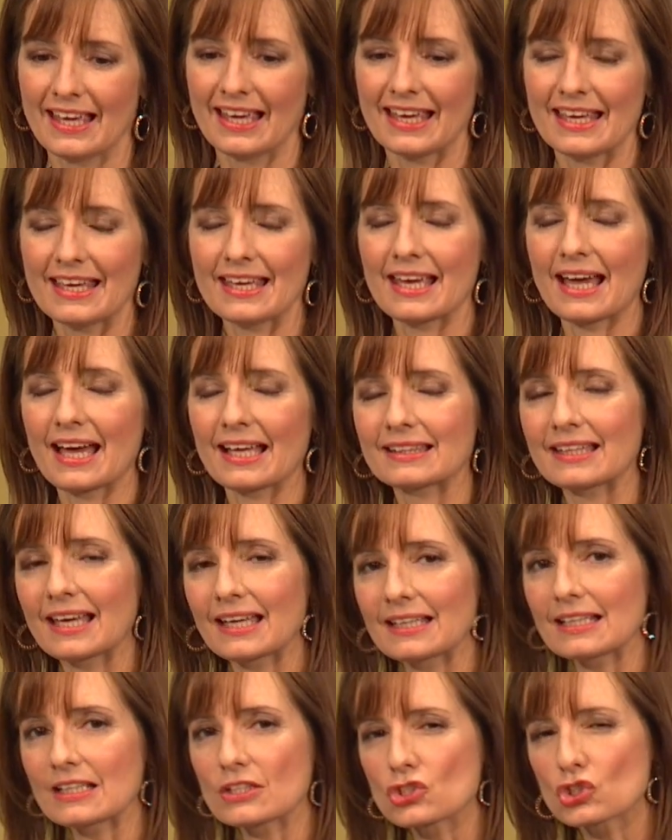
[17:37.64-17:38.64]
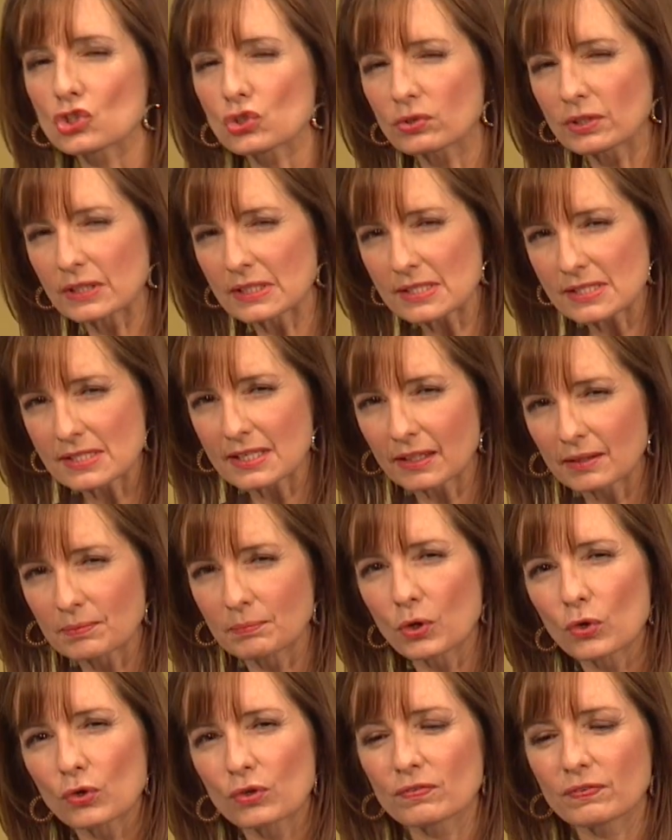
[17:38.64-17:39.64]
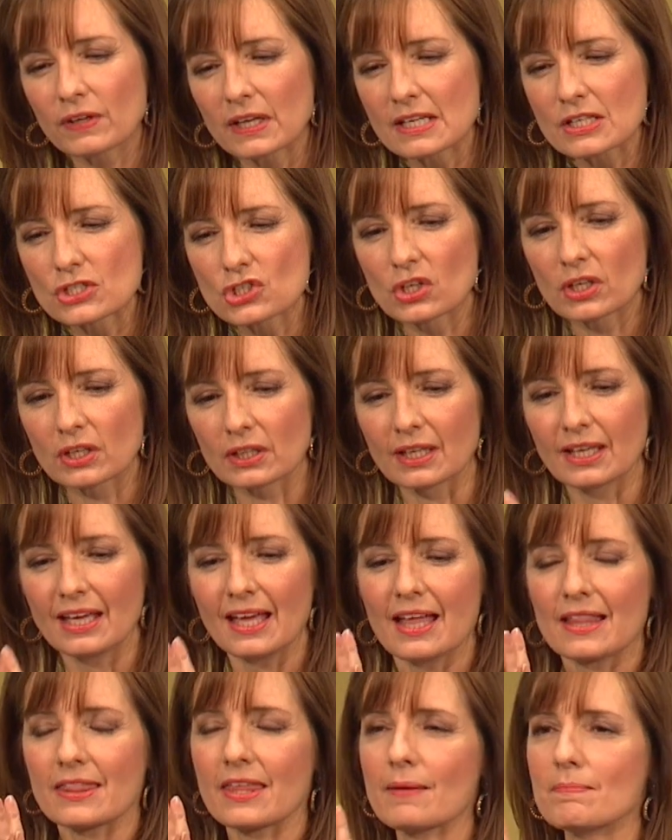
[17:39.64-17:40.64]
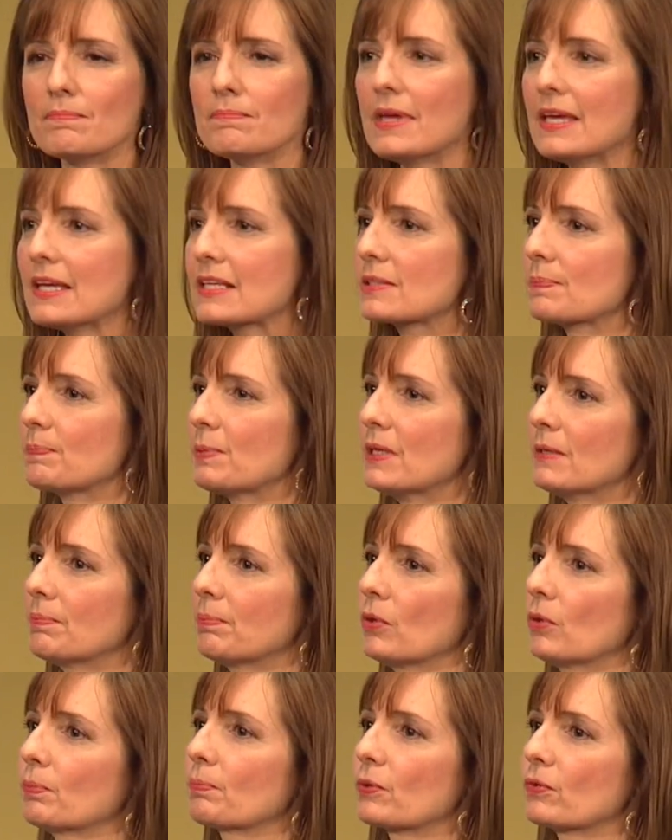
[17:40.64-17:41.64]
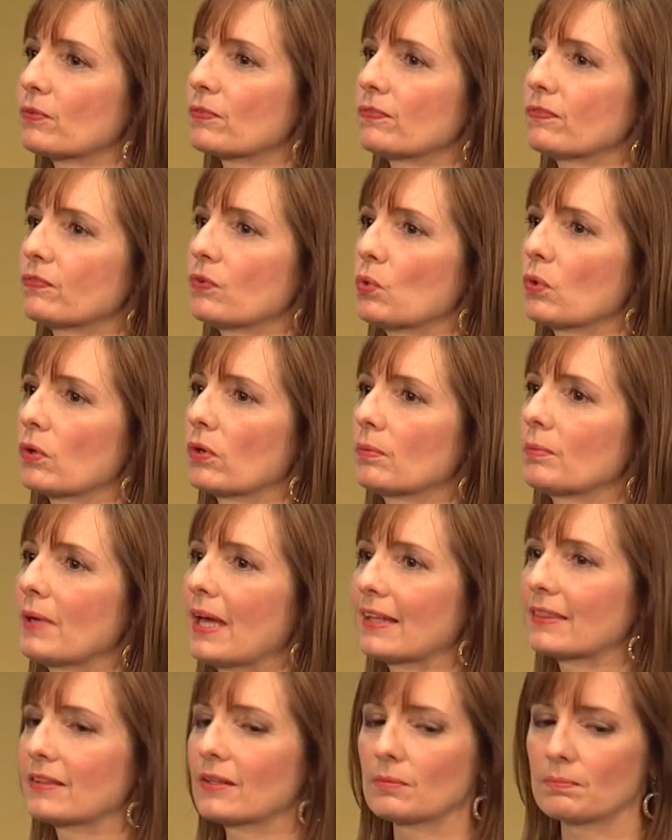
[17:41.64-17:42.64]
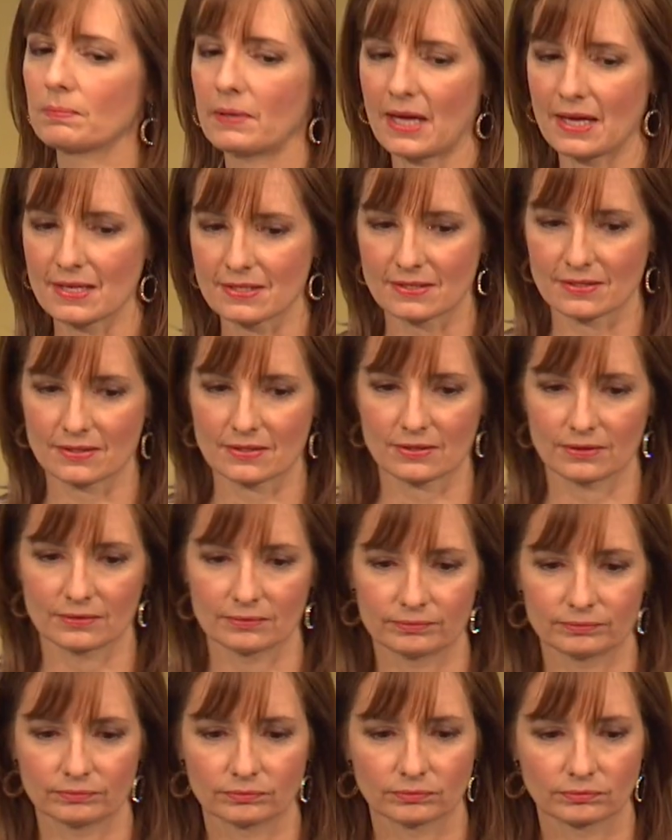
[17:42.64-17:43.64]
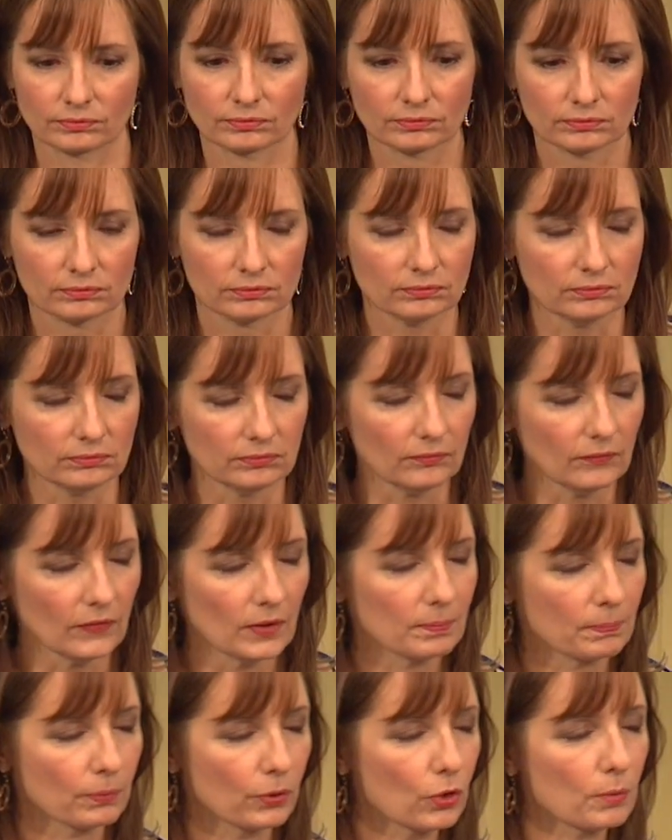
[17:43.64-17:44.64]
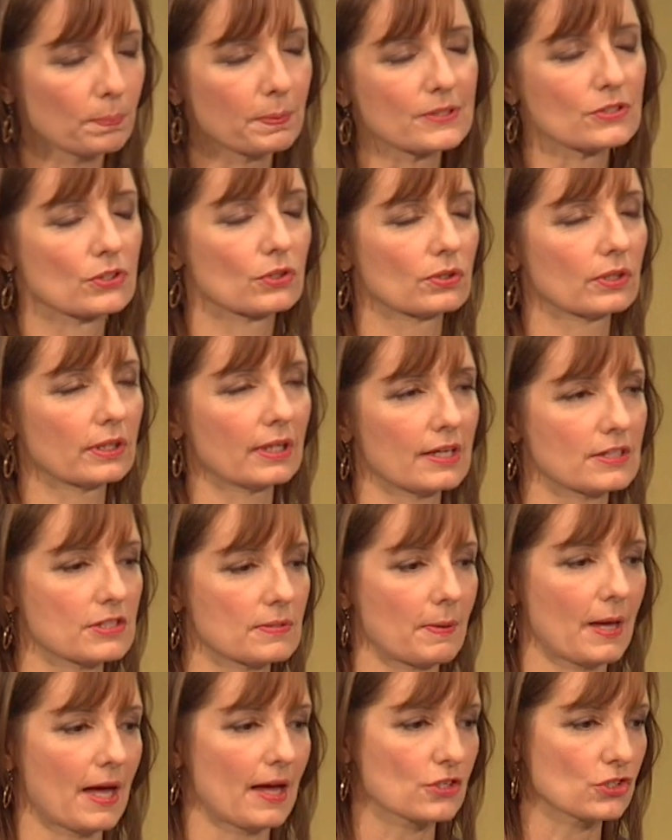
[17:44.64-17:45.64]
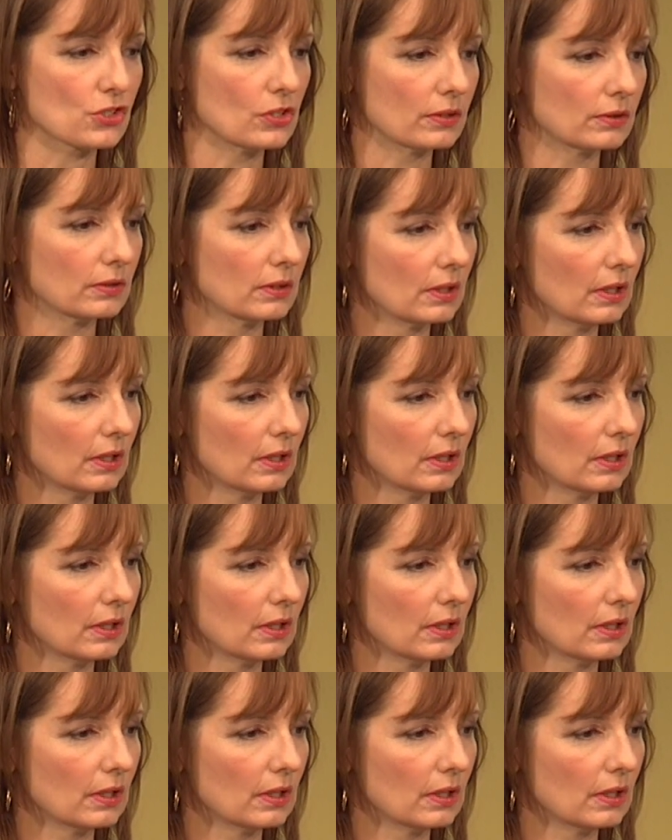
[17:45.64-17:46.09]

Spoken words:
He had that intrinsic motivation that makes people perform at their best. Purpose creates passion.